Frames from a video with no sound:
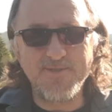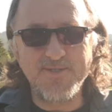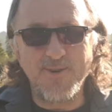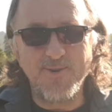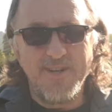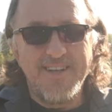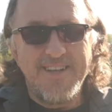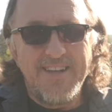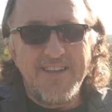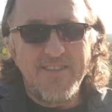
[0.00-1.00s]
So
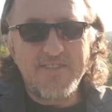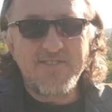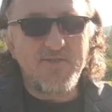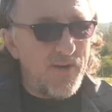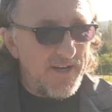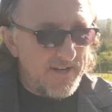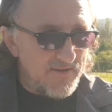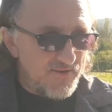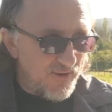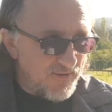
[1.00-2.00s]
let's go ahead
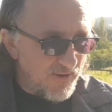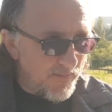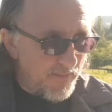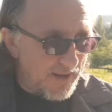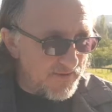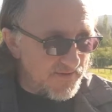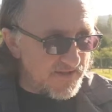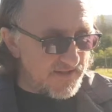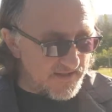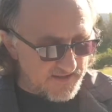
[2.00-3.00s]
and turn in our Bibles
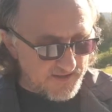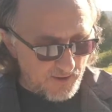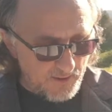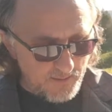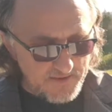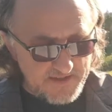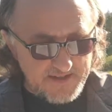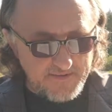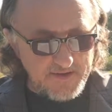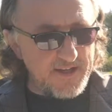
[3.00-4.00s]
to Psalm
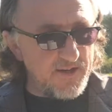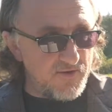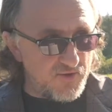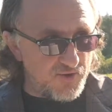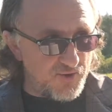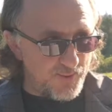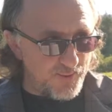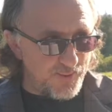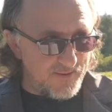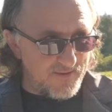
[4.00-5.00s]

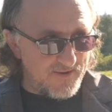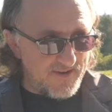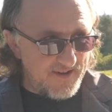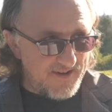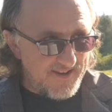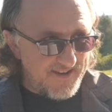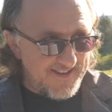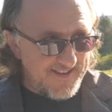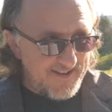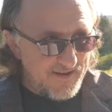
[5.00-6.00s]
72.
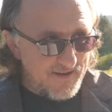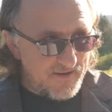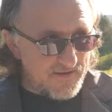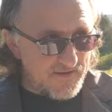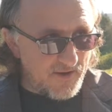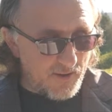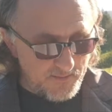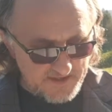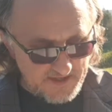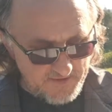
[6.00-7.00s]

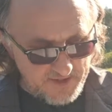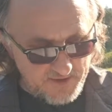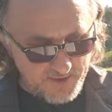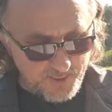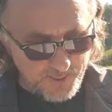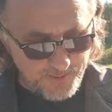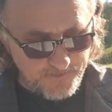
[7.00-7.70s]
Psalm 72.